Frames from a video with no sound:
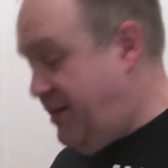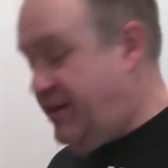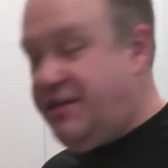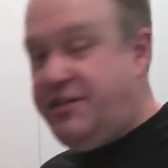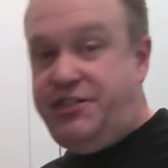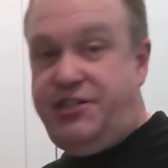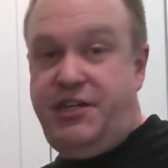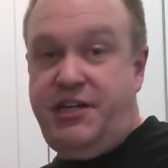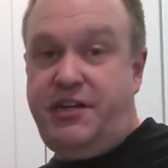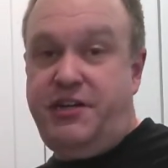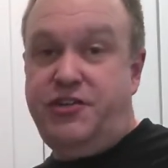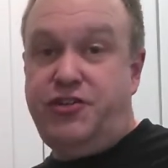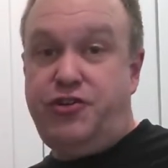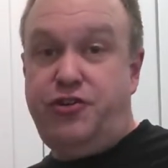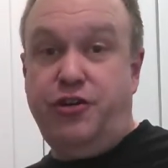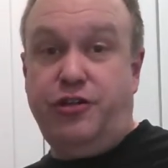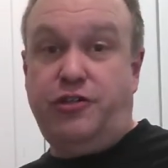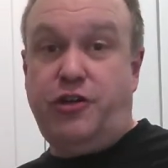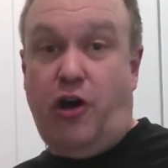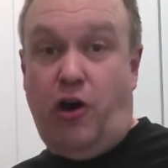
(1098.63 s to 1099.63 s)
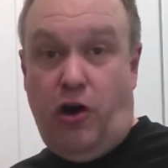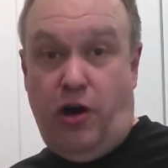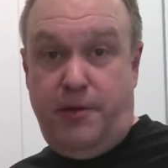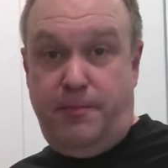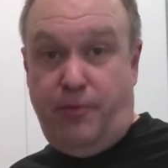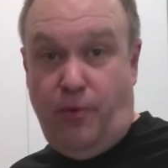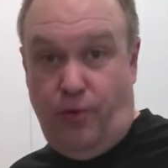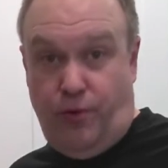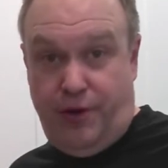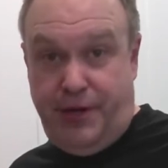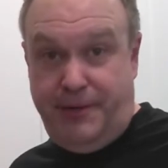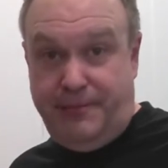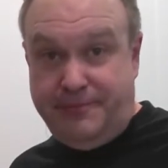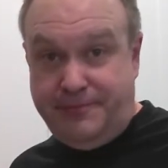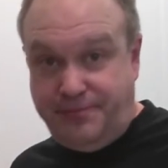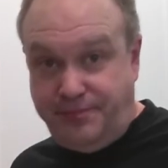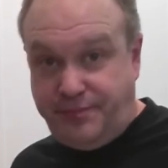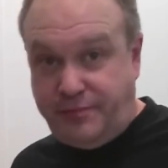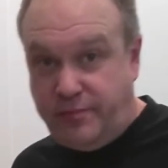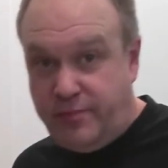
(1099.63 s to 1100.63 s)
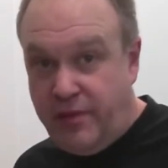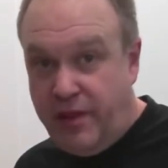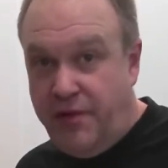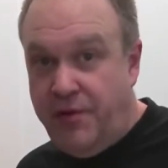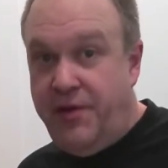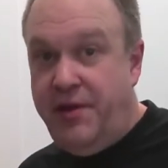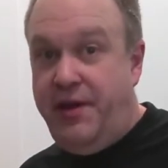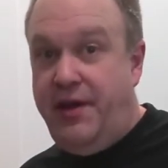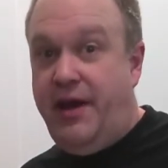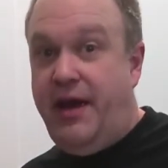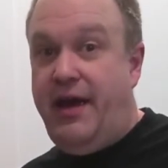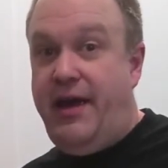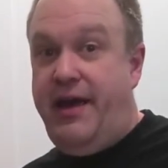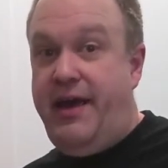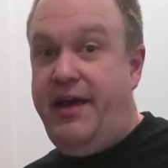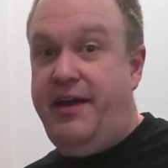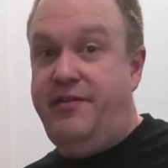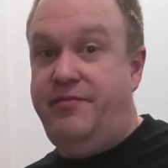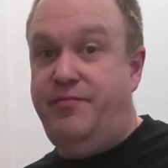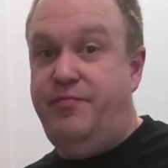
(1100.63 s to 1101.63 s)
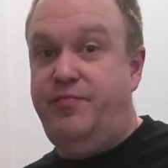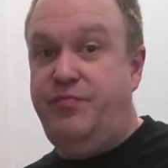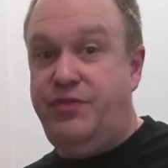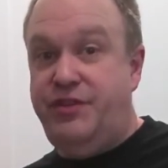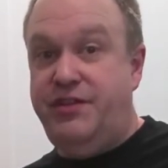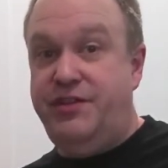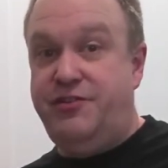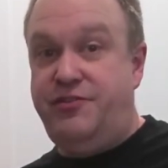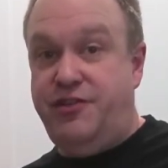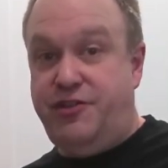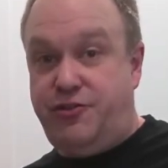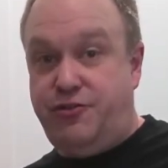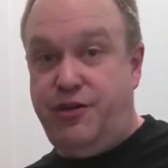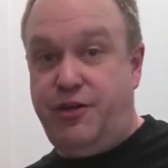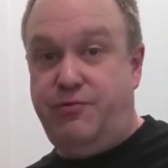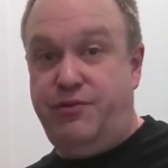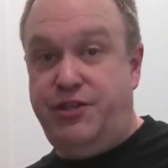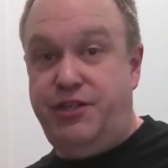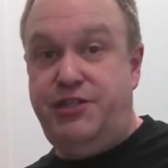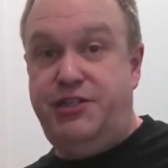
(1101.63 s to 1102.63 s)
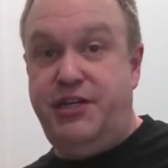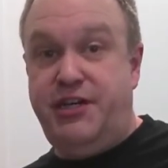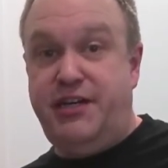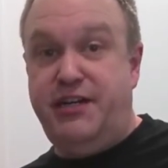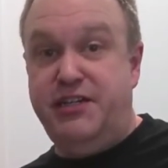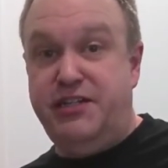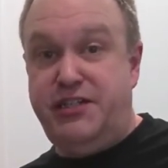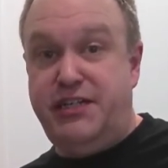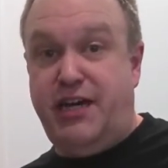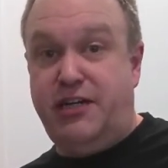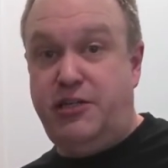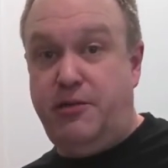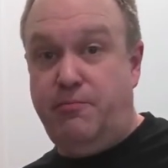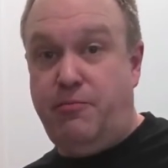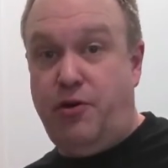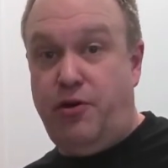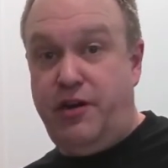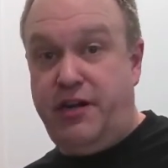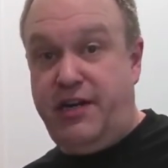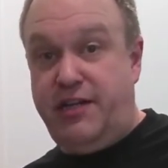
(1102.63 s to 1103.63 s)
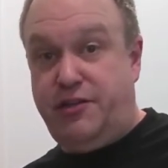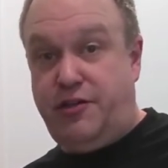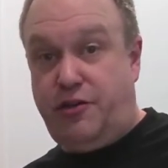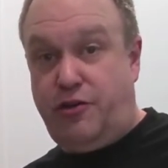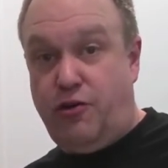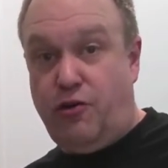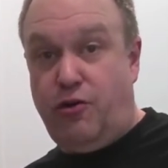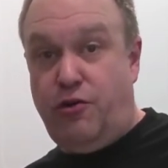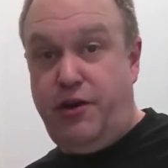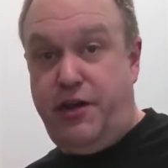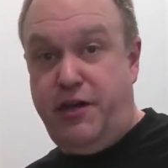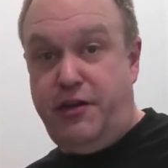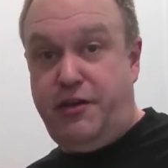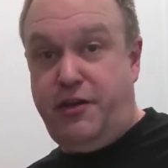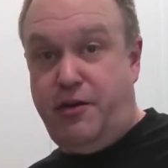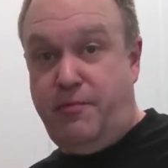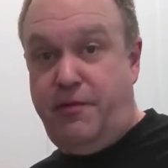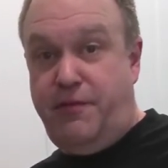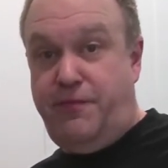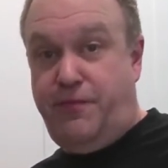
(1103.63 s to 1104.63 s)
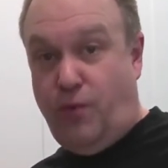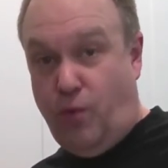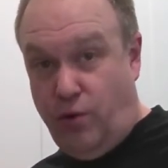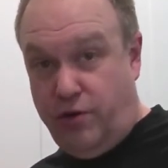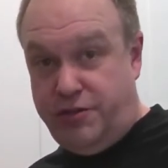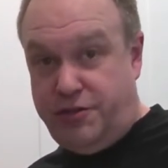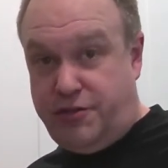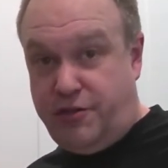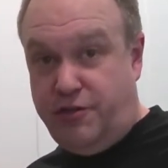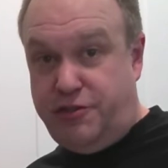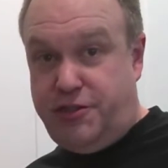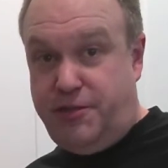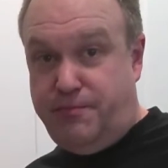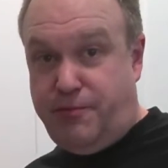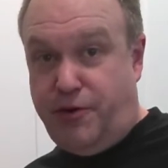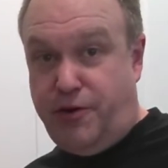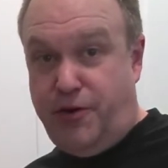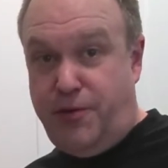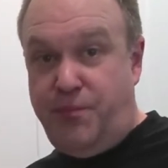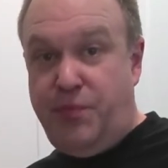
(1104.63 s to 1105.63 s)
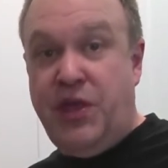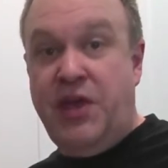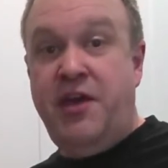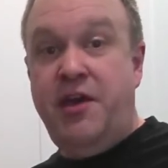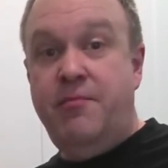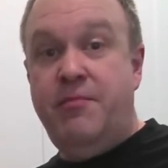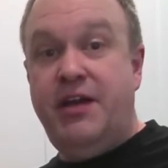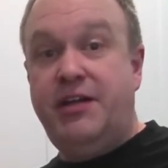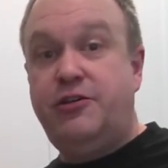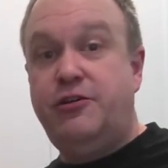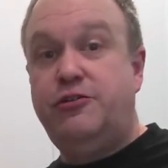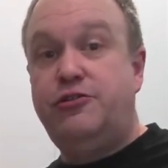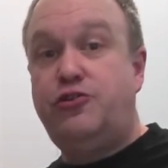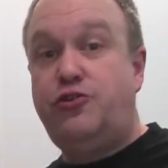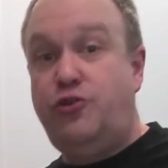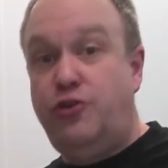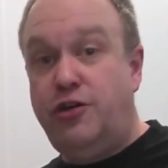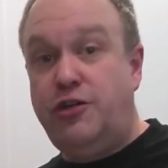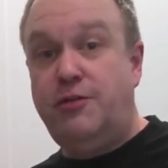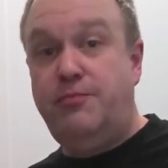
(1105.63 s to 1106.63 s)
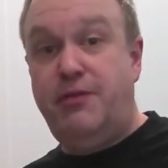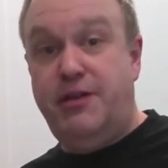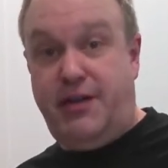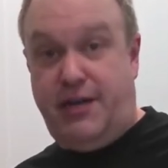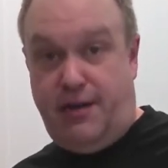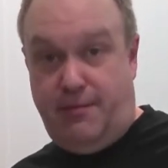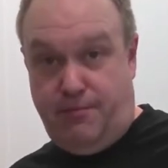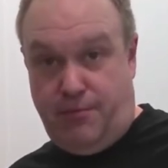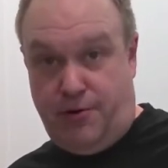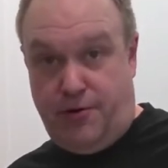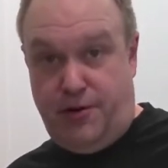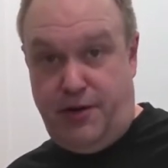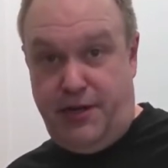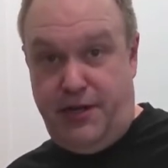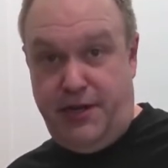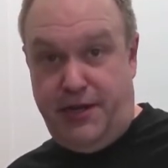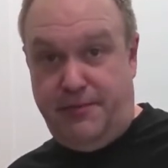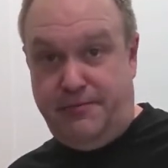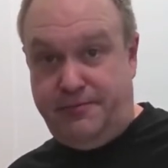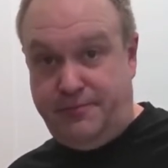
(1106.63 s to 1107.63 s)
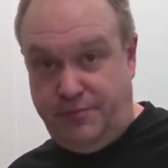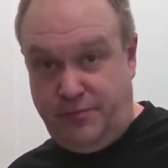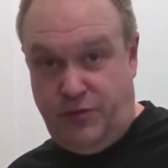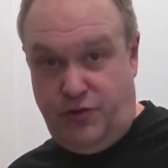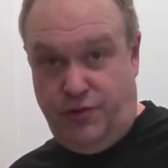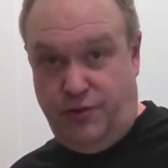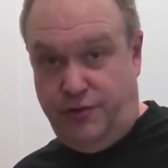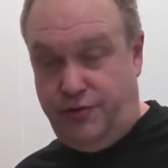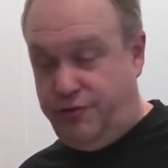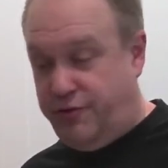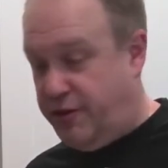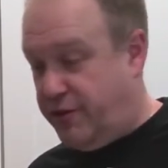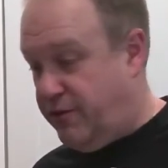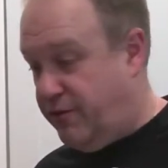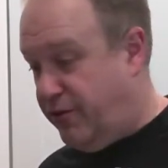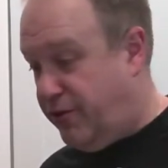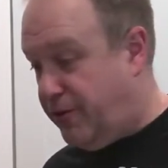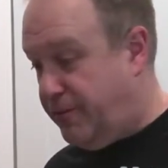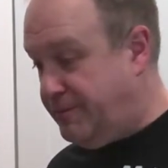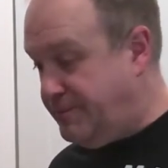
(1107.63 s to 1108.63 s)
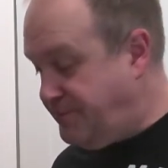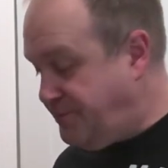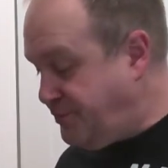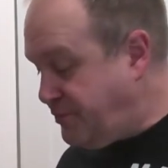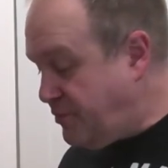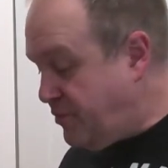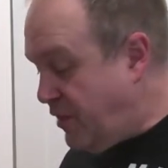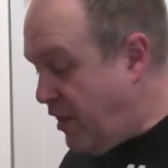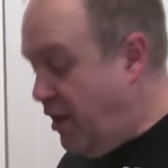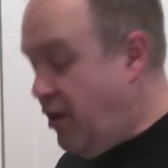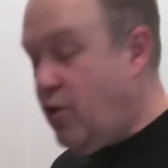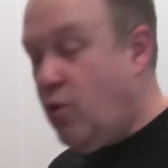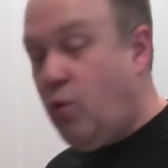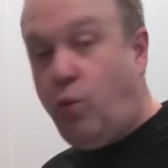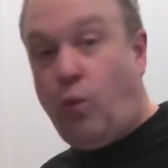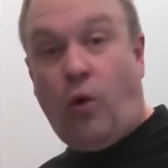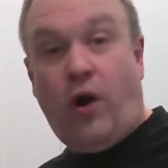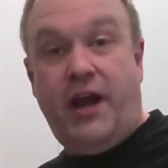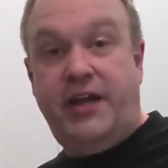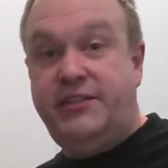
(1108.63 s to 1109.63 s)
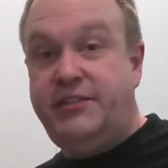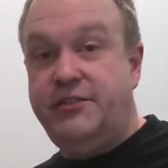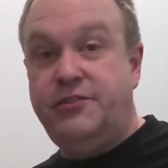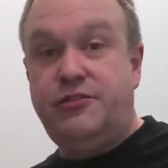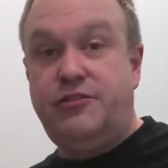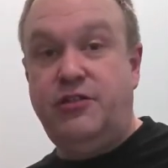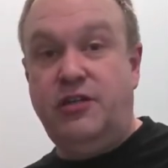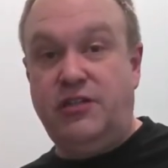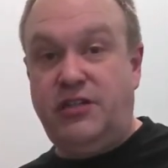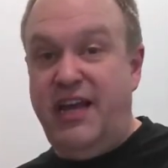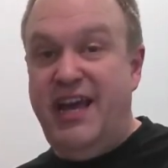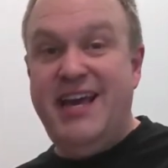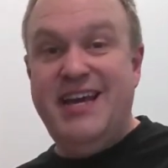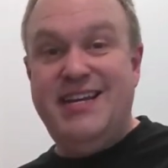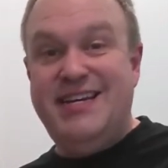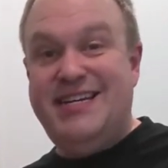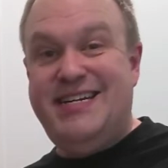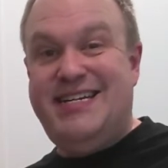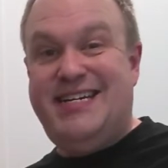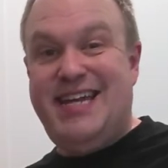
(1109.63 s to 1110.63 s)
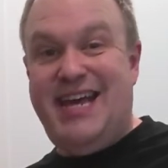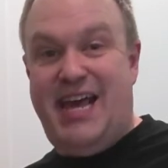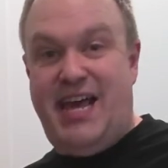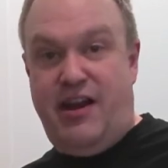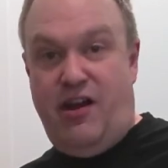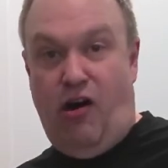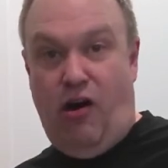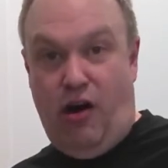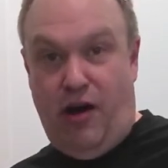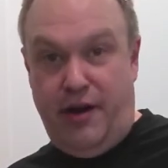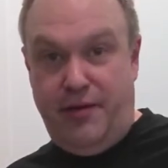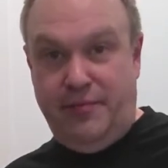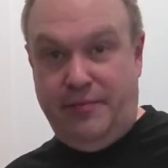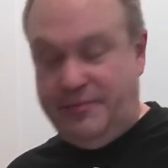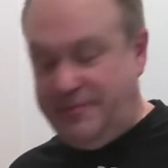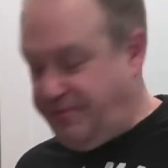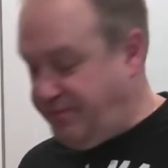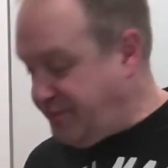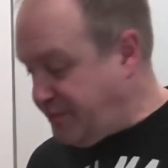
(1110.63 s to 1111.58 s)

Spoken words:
Chicken is cooked on point. And the trick with the chicken is not to burn it. Get the curry in there before it starts to burn. Make sure it's cooked but not burning yet. It's a little trick to learn. Rice is cooked dead on.